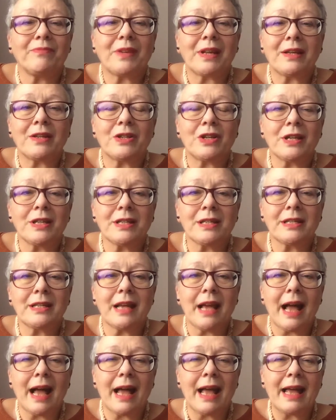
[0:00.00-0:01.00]
just,
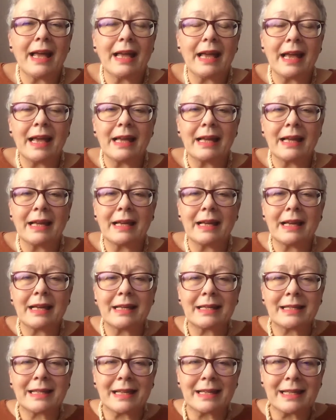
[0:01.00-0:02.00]

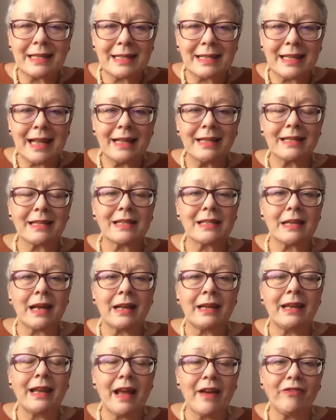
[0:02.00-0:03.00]
it's a sense, a
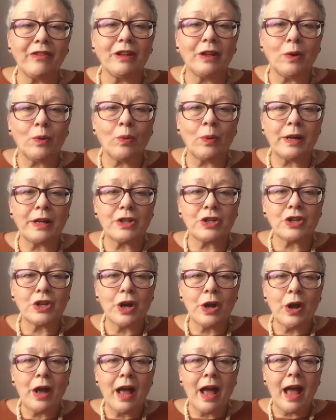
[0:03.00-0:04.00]
level at which
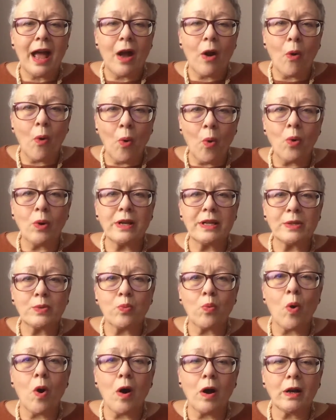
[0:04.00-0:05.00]
all is
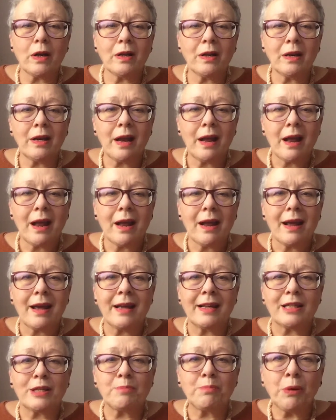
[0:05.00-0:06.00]
one,
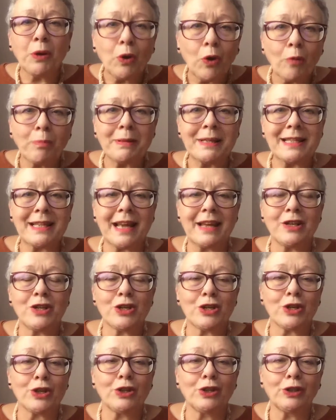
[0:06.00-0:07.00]
it's pure
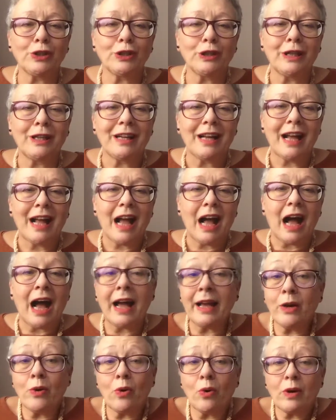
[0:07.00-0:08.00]
potential.
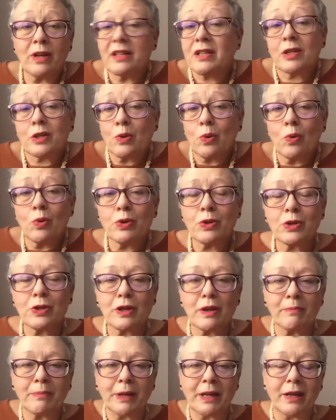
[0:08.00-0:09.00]
I call it source,
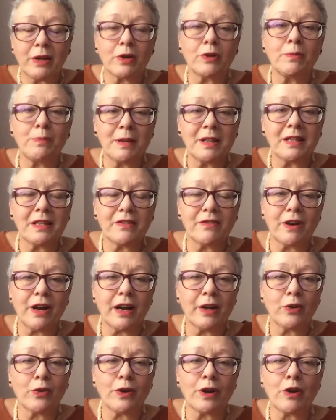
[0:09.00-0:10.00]
but it could be the
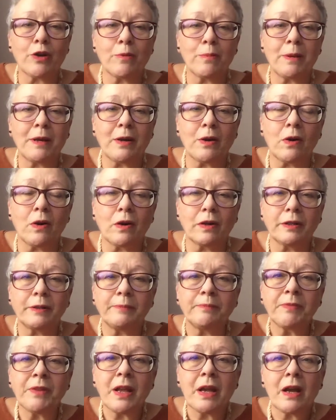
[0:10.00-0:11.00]
divine or it could be God.
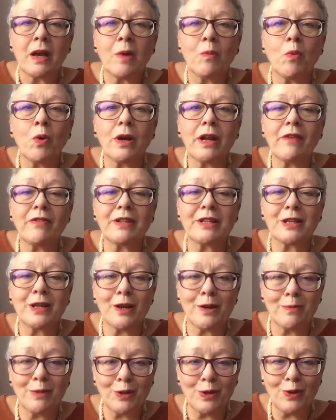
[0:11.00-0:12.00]
And whatever
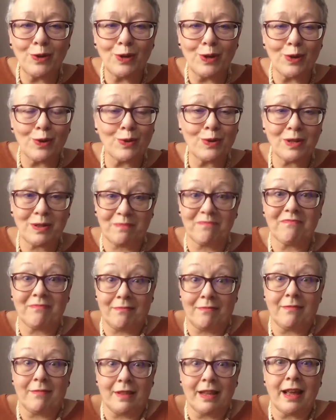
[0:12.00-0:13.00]
term you use,
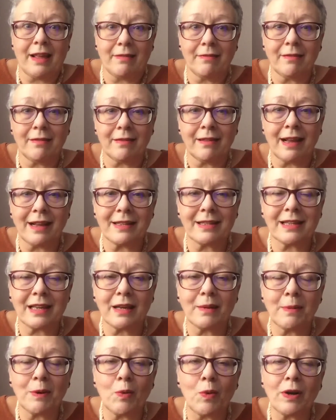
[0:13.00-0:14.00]
then that's going
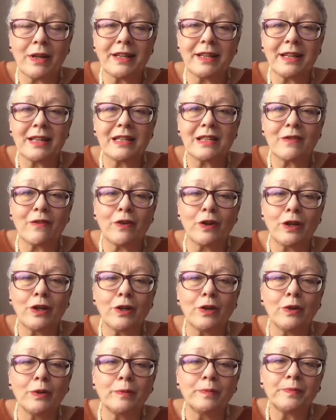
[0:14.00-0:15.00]
to be what it is for you.